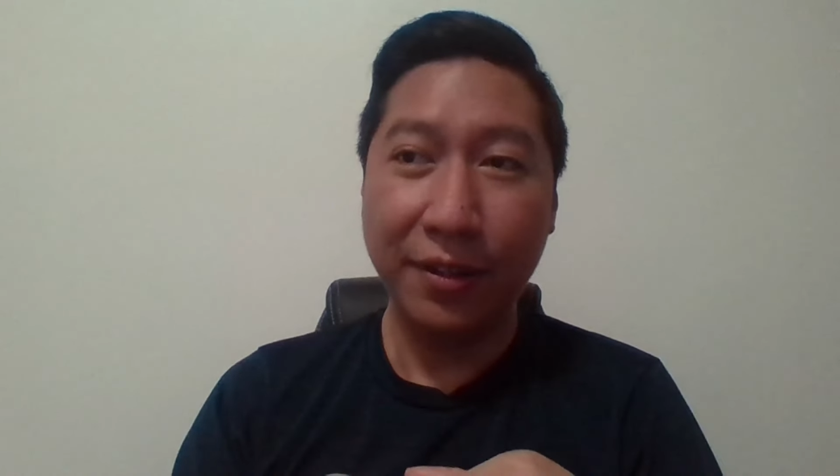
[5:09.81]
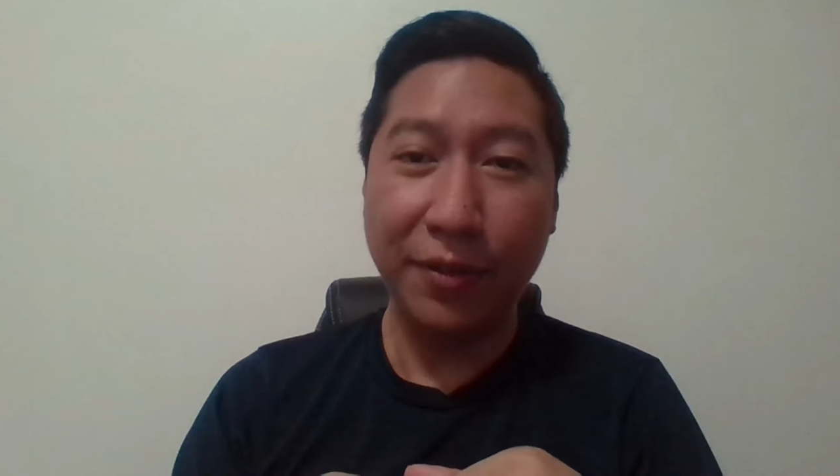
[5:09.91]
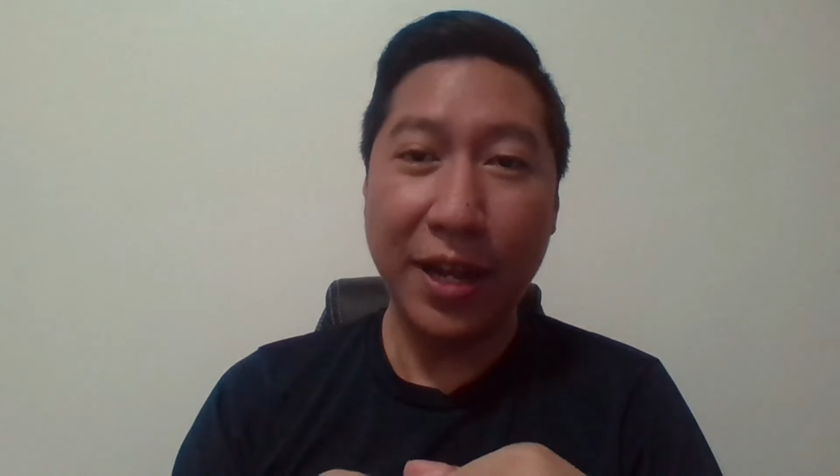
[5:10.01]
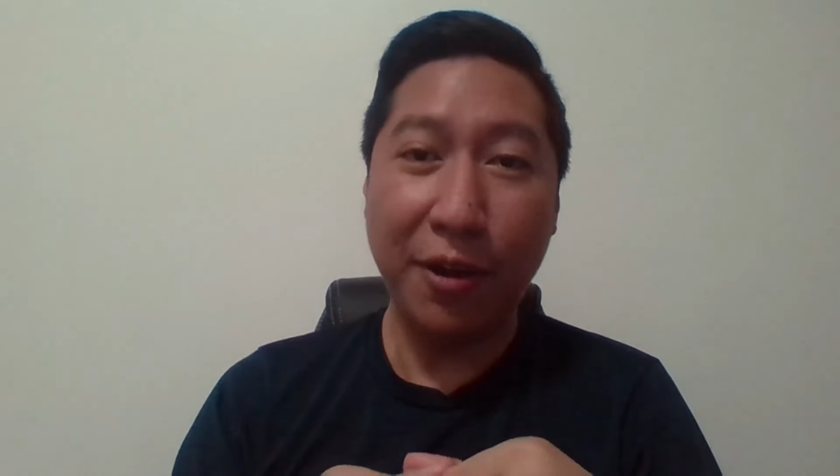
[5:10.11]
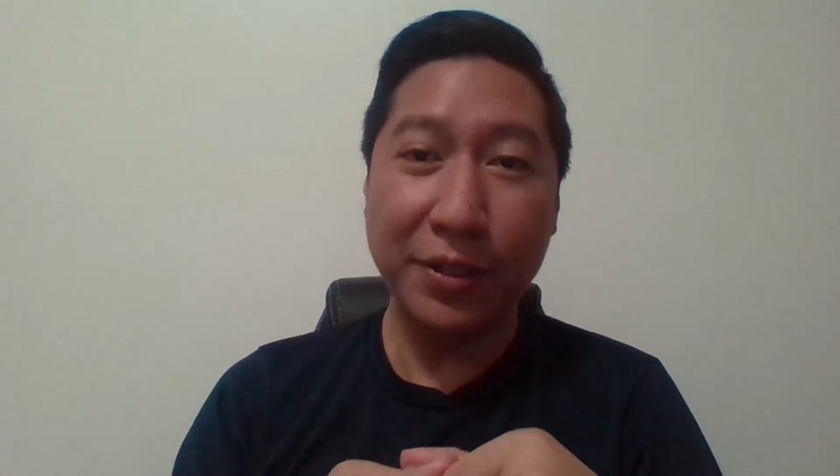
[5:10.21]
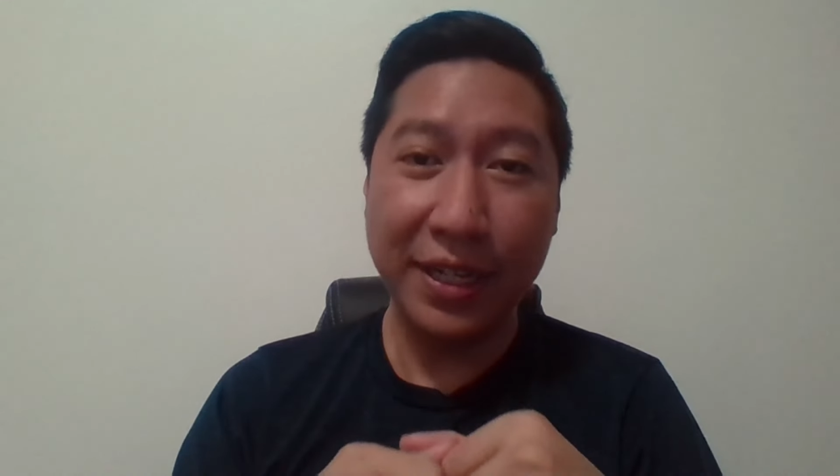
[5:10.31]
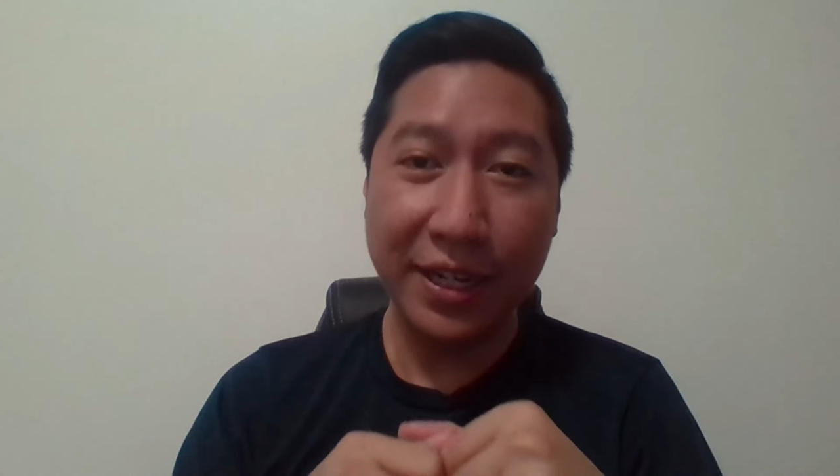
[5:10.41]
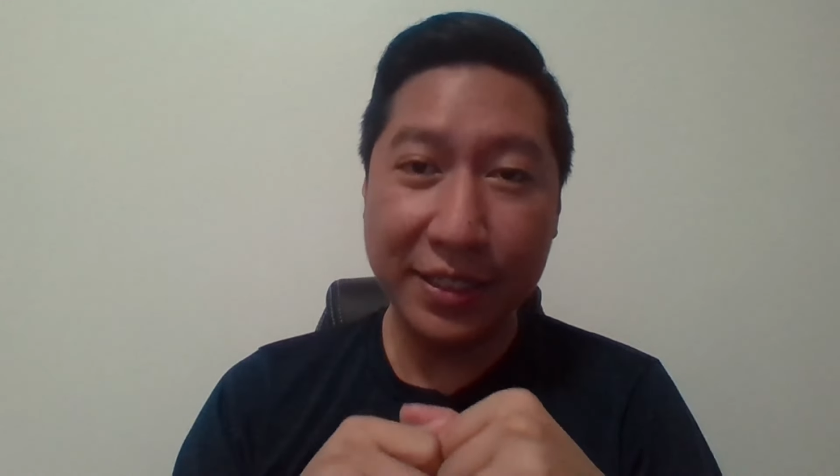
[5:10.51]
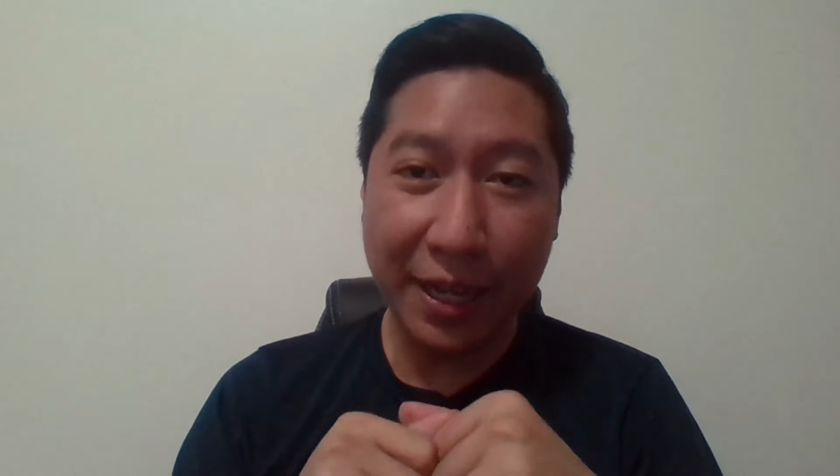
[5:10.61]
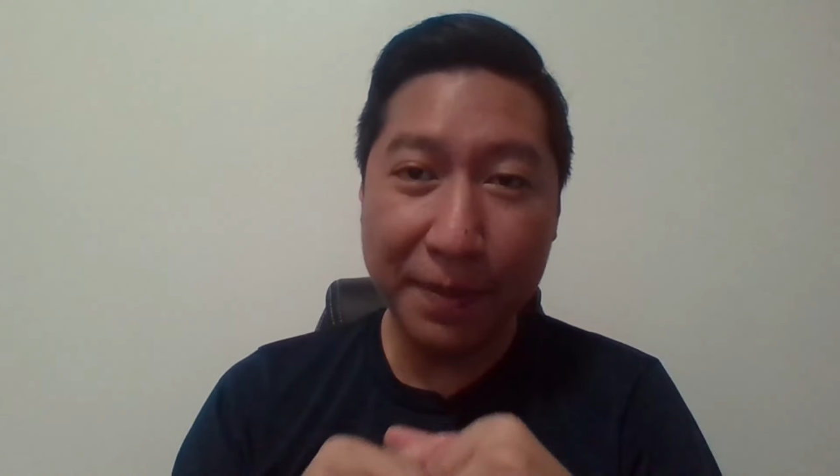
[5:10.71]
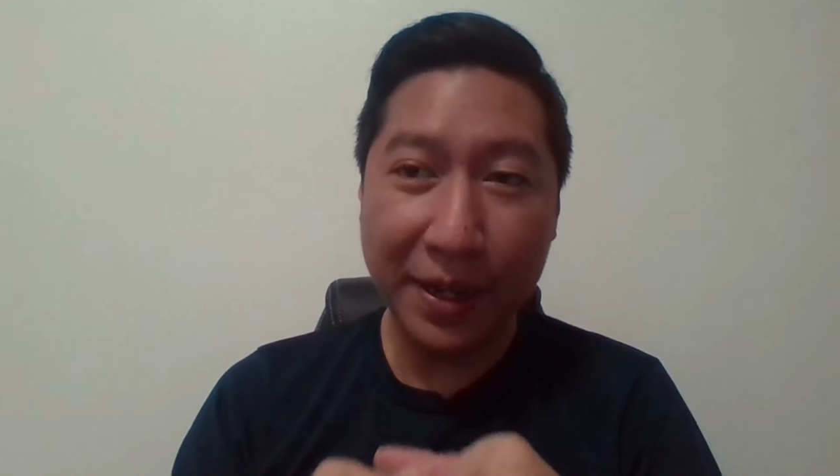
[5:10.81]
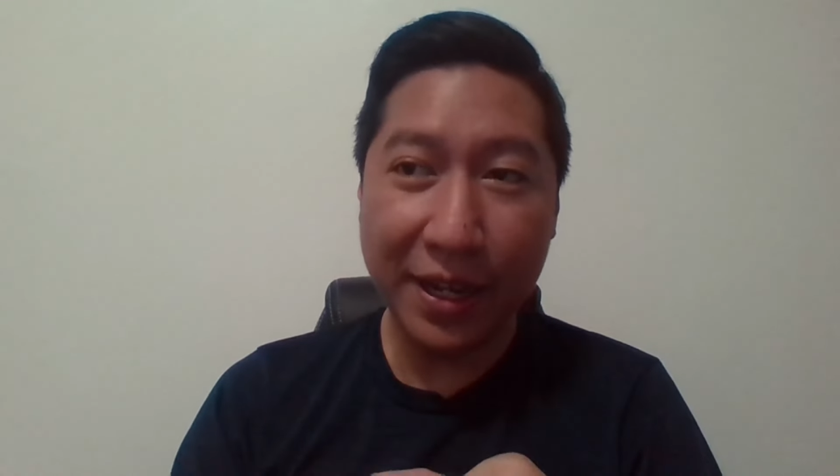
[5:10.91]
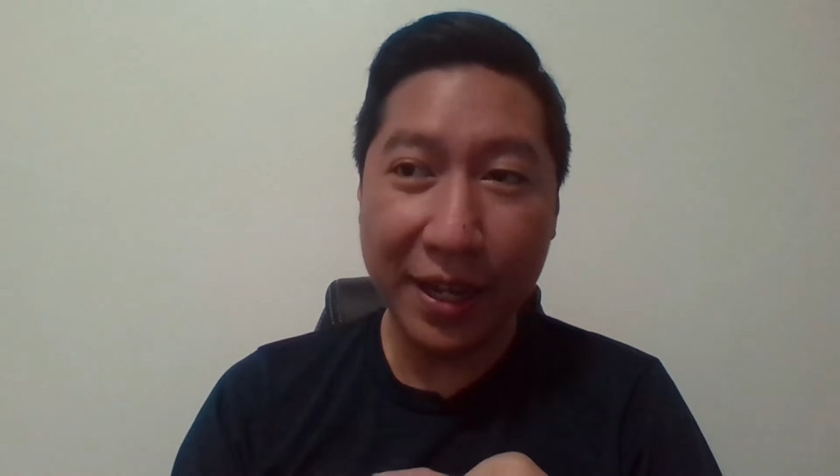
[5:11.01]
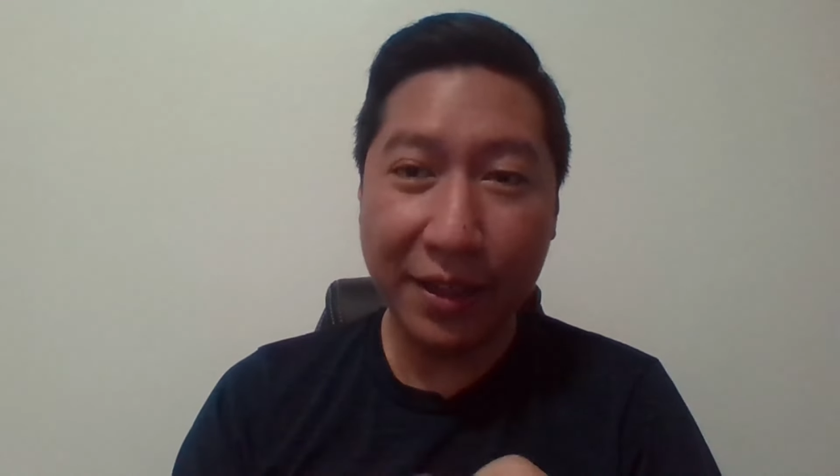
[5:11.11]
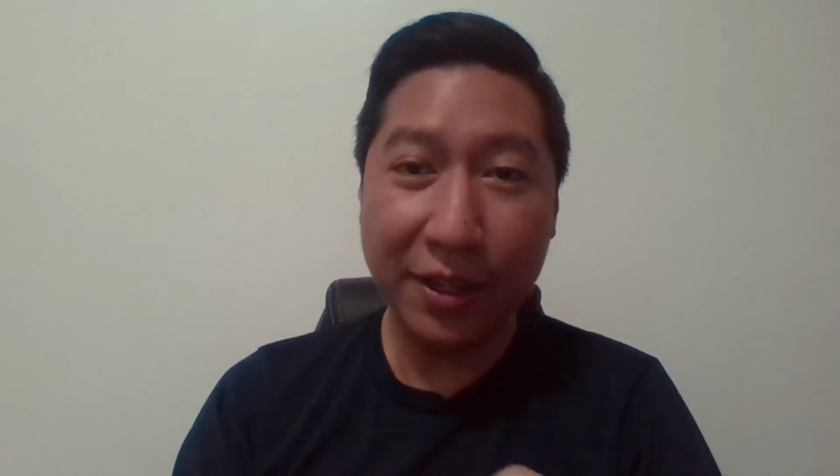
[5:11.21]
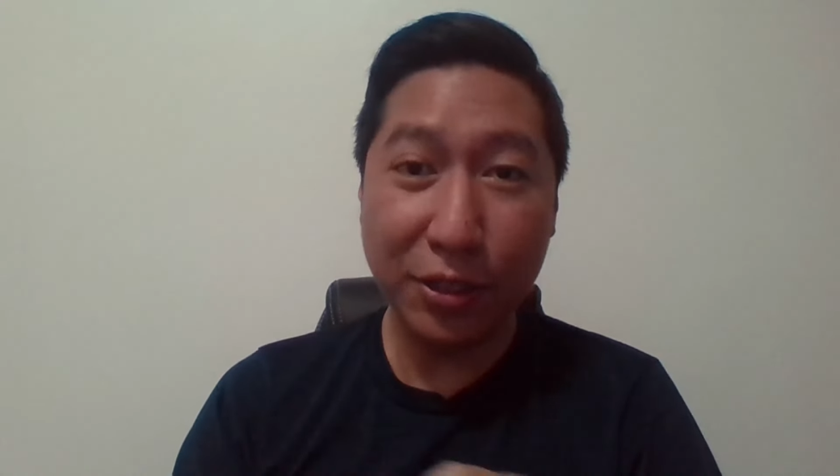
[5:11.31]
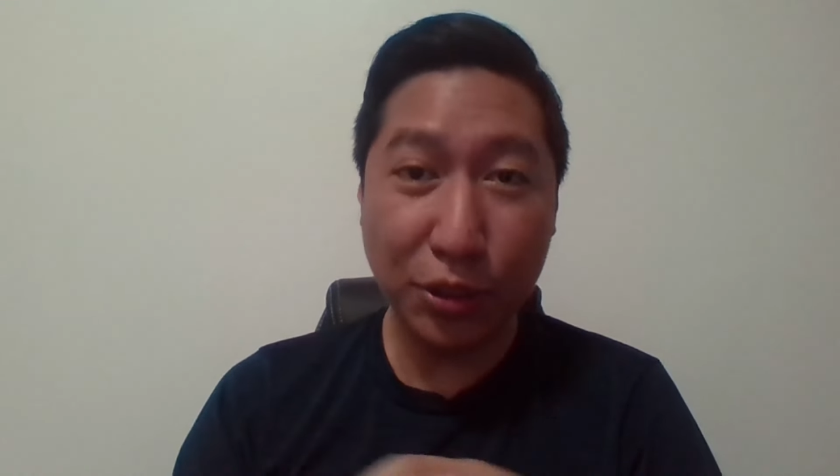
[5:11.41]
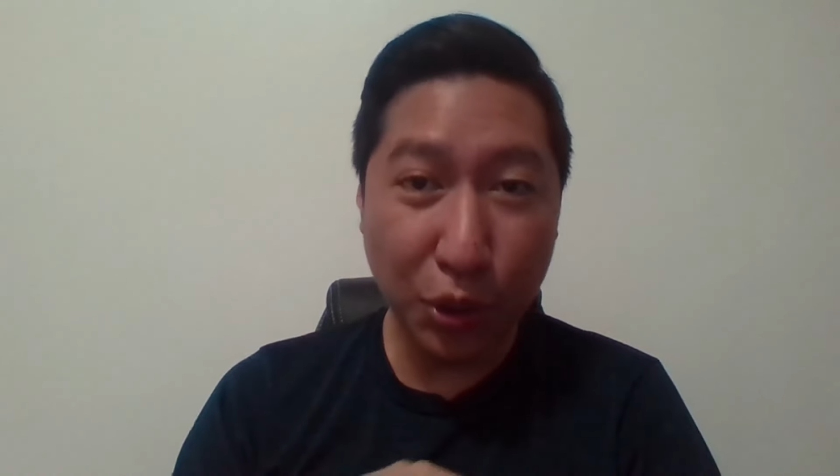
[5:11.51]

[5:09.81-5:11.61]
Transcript: Wala akong sinasabi na there's